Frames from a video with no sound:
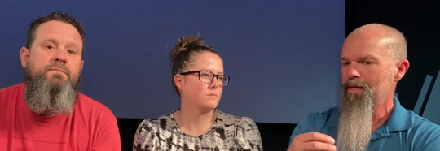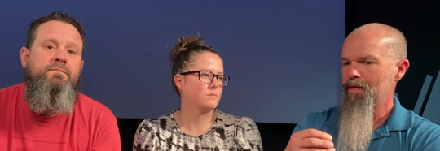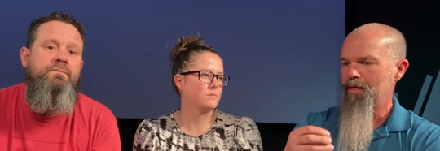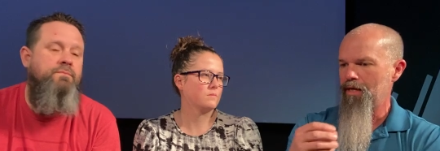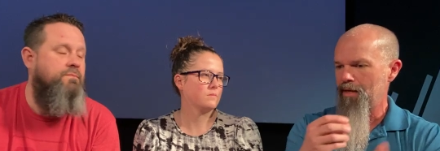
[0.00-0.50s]

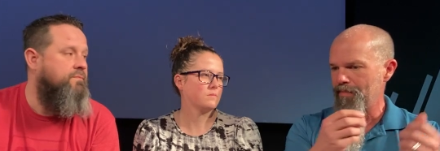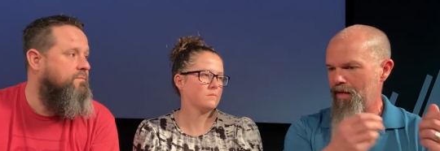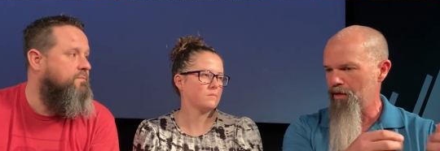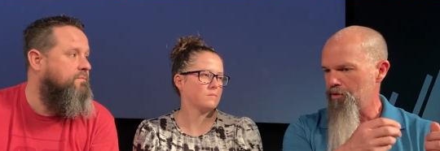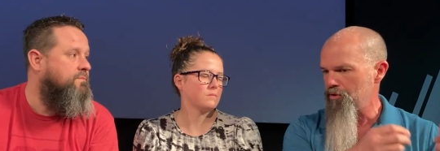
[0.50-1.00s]
Speaker 1: Uh, I
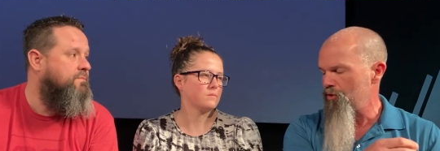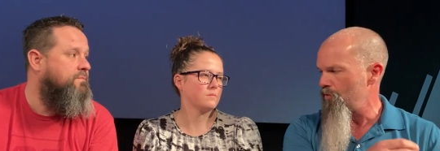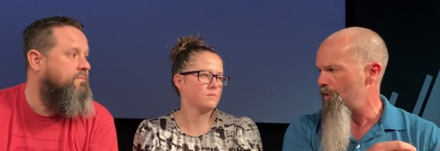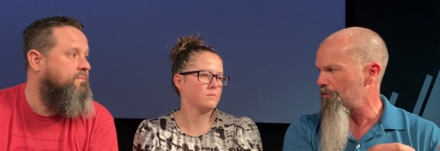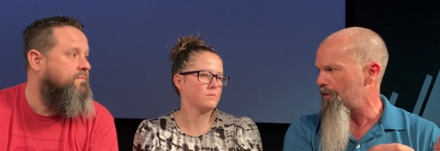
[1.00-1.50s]
mean, I know you
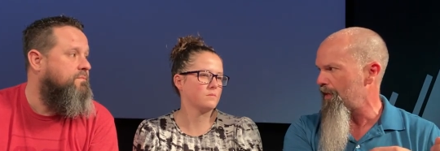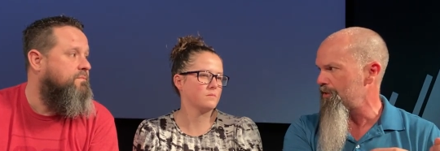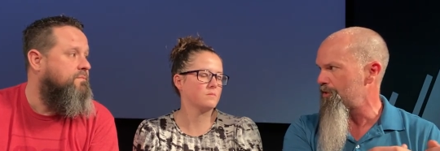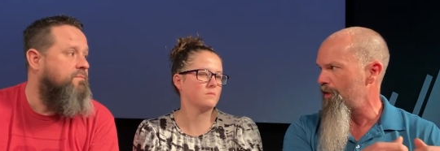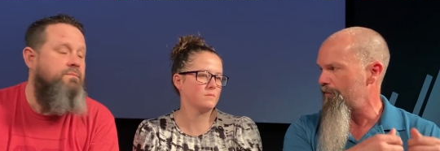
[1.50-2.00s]
do
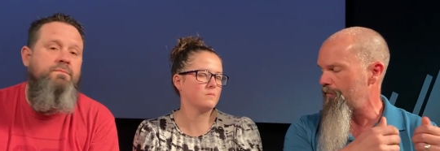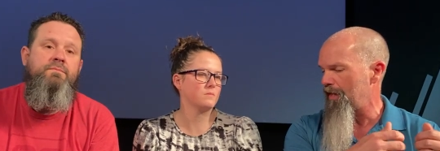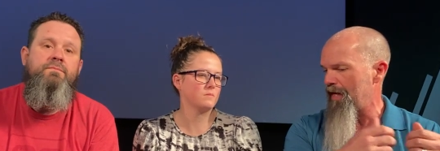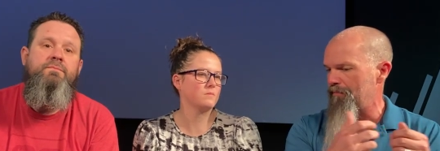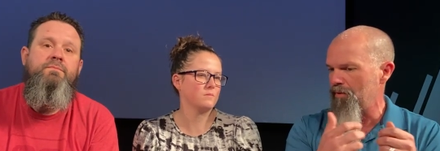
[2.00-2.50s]
online stuff
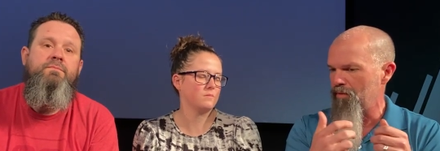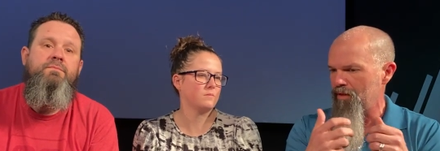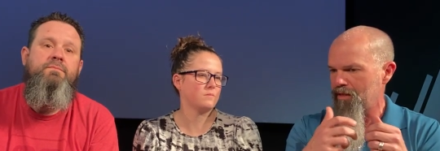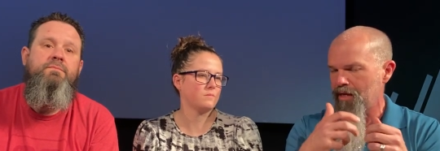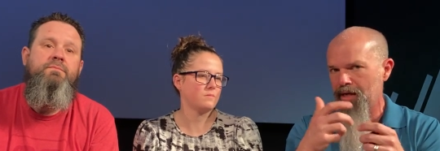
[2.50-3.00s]
and that, but
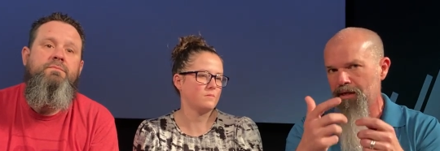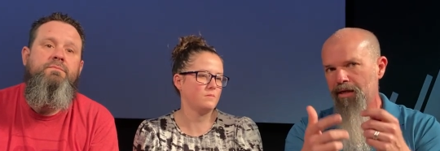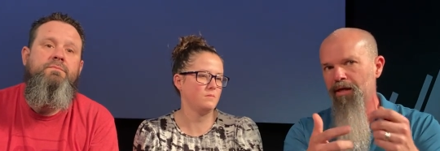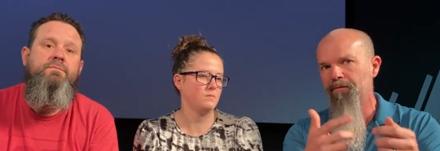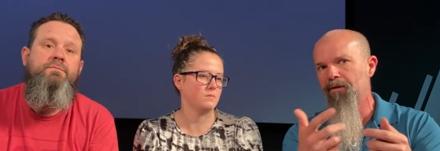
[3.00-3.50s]
kind
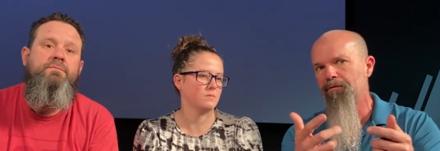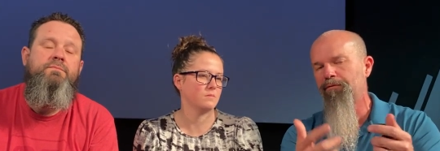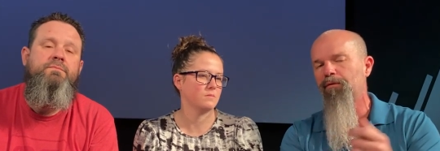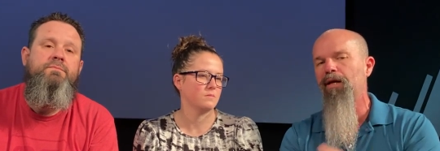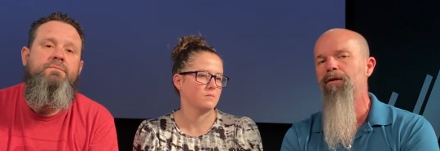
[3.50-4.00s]
of give a
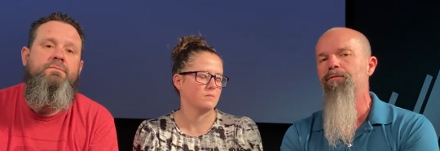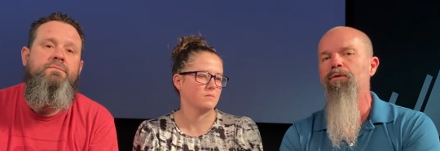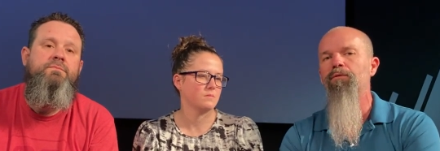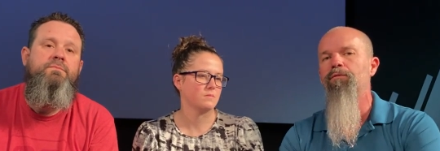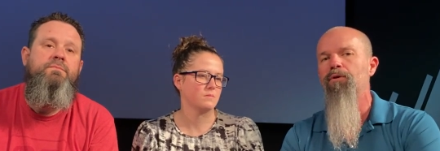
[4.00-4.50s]

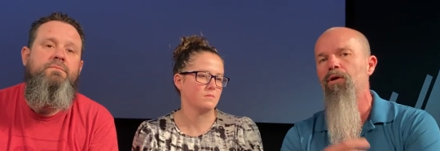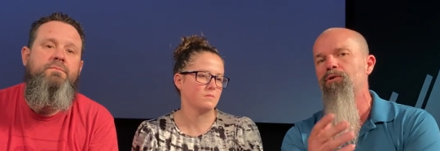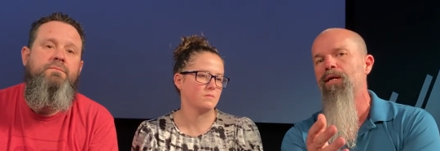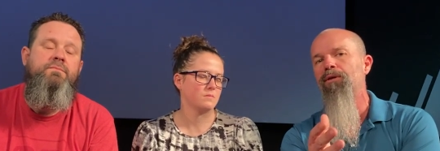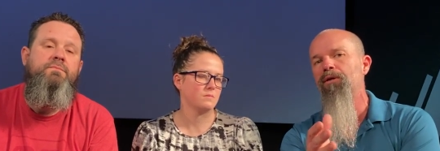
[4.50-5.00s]
flavor for
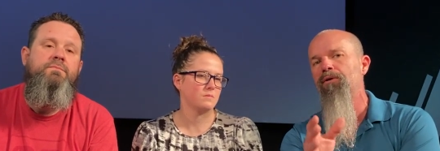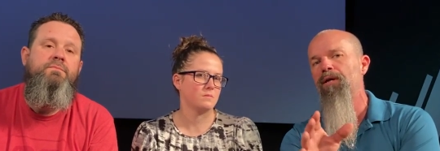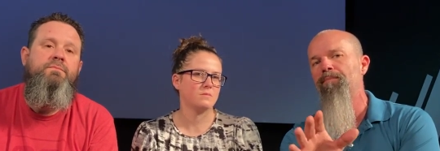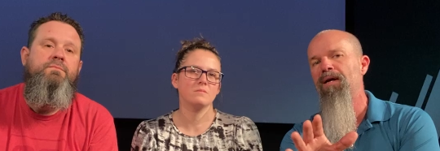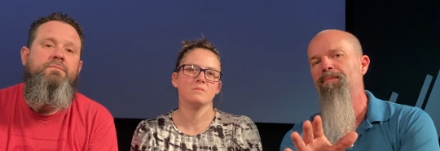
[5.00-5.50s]
those out there
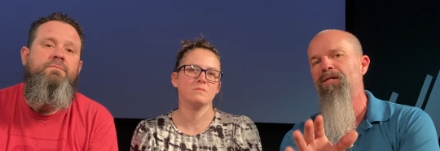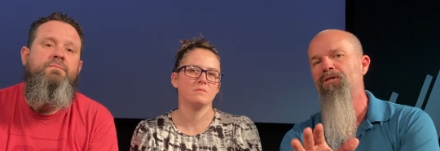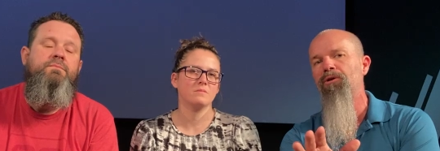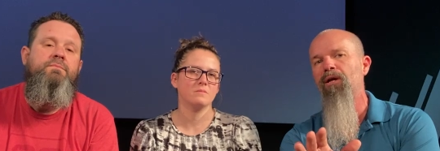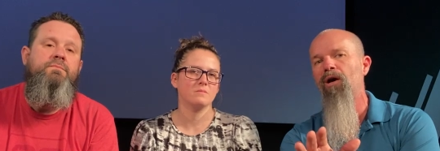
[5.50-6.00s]
that may be
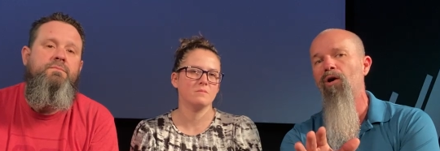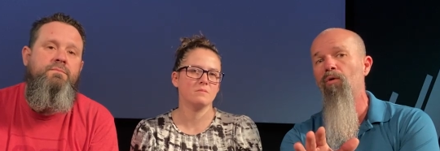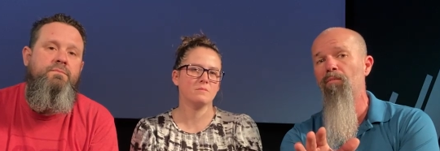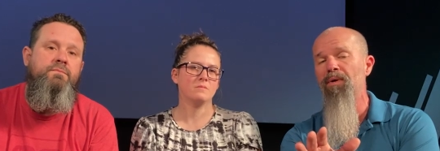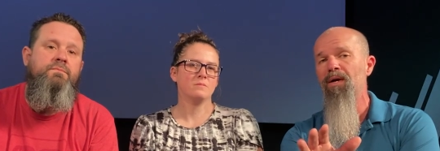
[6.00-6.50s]
still at
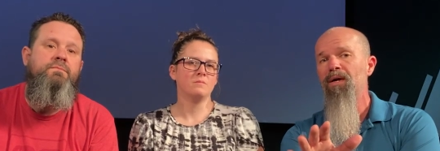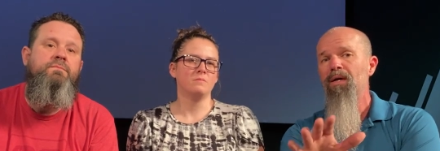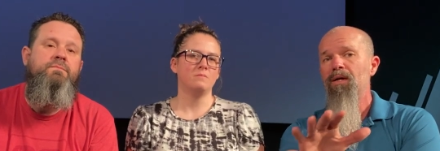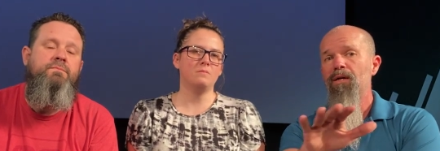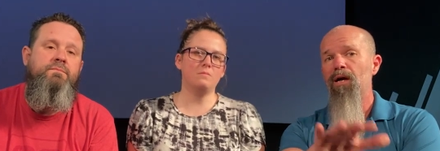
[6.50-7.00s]
home,
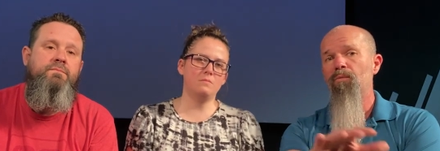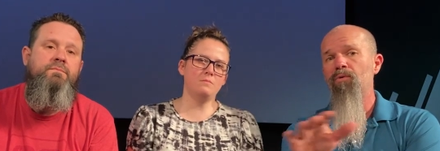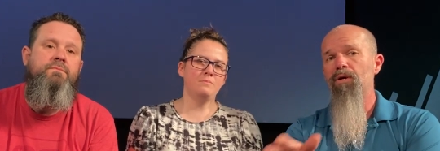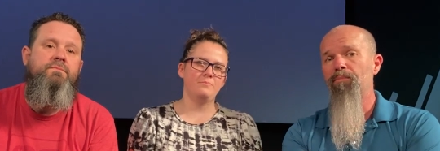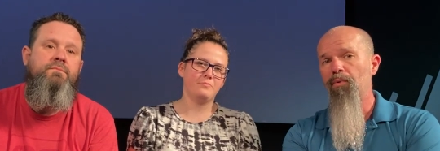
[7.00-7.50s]
not
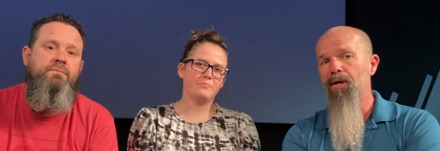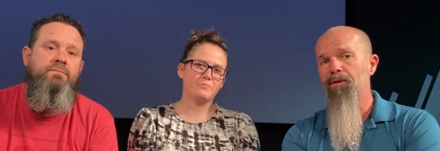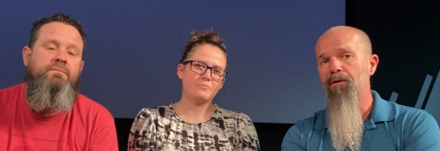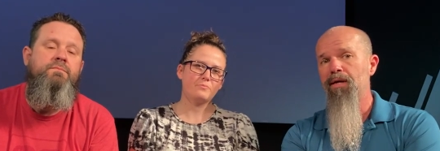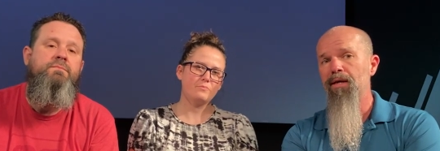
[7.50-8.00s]
wanting to
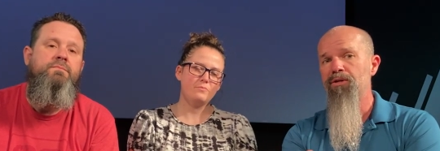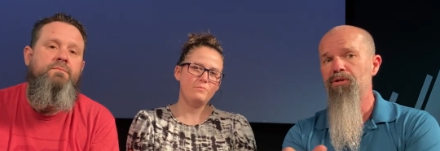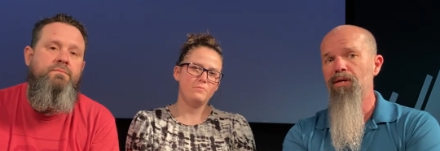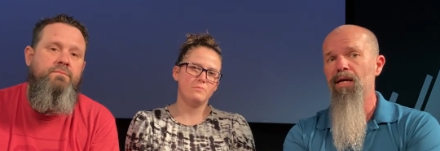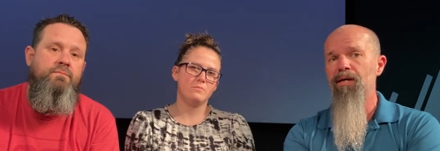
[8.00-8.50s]
bring their
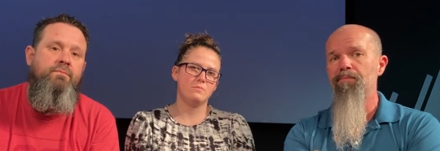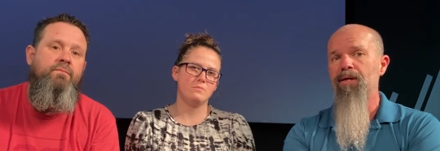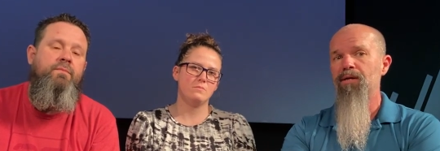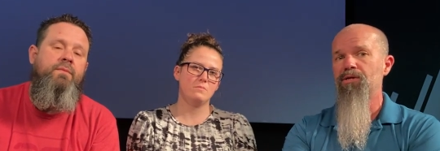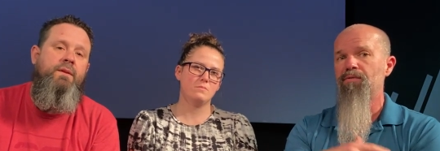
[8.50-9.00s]
kids yet
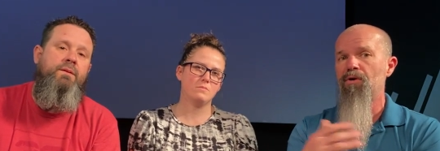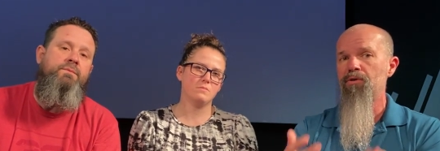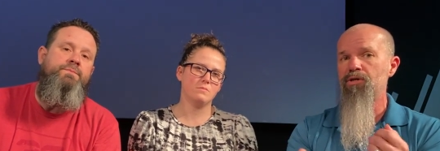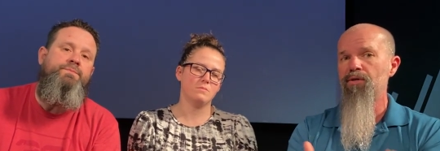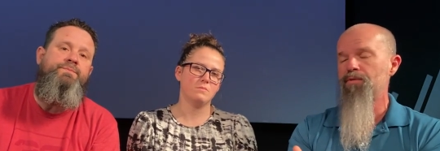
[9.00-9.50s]
because of
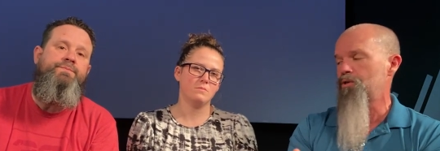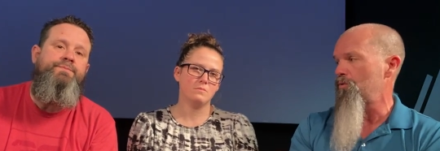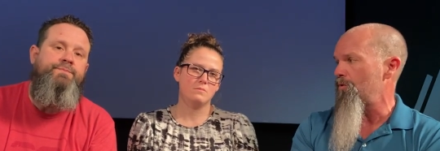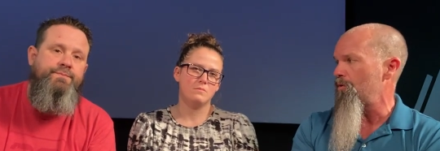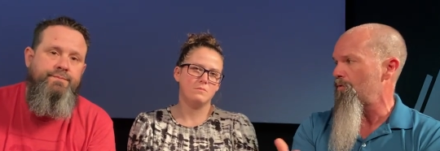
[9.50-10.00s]
all the stuff that's
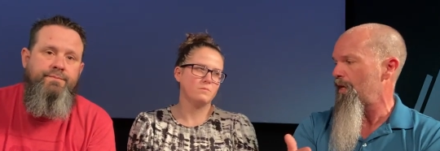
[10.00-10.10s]
going on.